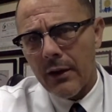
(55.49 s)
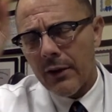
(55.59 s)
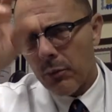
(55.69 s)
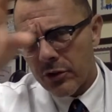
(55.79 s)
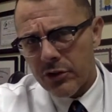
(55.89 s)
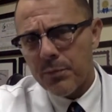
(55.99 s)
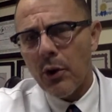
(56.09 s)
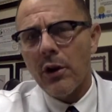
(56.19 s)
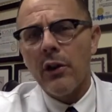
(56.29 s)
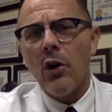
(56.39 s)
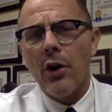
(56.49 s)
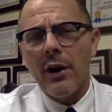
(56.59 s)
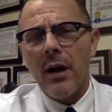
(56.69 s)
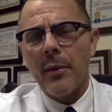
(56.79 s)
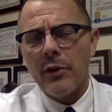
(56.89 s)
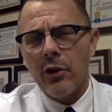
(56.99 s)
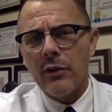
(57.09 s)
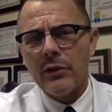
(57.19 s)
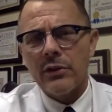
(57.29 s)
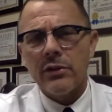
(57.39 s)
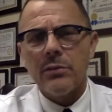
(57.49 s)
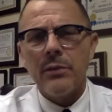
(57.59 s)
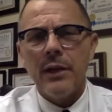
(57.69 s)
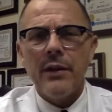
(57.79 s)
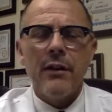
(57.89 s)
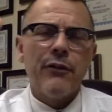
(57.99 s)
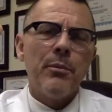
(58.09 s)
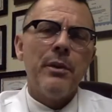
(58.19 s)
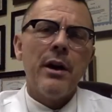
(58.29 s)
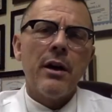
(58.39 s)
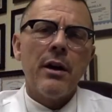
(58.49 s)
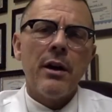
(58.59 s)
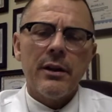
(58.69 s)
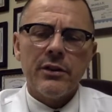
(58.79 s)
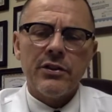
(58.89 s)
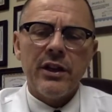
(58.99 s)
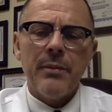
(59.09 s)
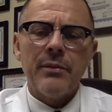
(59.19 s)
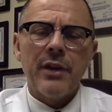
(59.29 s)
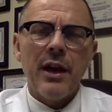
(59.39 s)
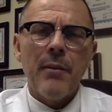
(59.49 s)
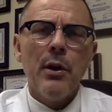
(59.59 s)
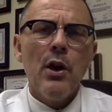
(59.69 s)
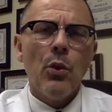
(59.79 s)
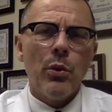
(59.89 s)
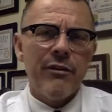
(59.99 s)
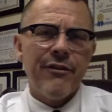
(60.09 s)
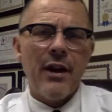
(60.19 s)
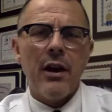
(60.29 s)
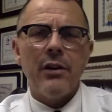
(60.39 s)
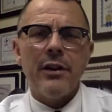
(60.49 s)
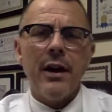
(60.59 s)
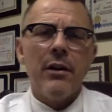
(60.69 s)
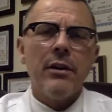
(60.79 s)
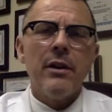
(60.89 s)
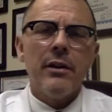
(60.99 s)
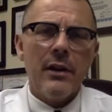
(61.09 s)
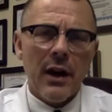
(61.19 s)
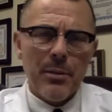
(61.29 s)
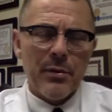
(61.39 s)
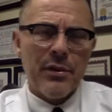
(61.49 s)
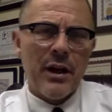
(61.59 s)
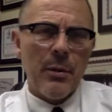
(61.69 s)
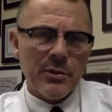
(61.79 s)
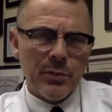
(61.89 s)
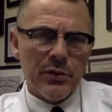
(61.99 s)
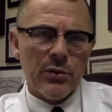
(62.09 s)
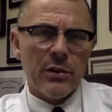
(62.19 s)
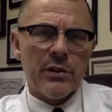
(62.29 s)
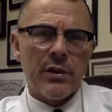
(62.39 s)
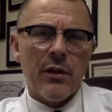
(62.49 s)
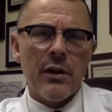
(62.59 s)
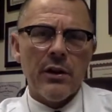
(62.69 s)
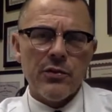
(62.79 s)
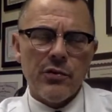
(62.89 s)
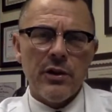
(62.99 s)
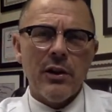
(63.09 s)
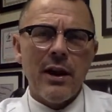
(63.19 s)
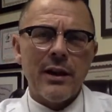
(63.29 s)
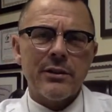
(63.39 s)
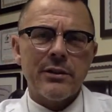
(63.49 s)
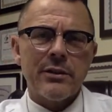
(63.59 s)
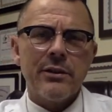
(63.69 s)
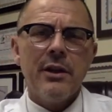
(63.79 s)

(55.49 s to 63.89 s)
which is part of the autonomic nervous system. And then from there, at the same time, we fire down the hypothalamus pituitary adrenal axis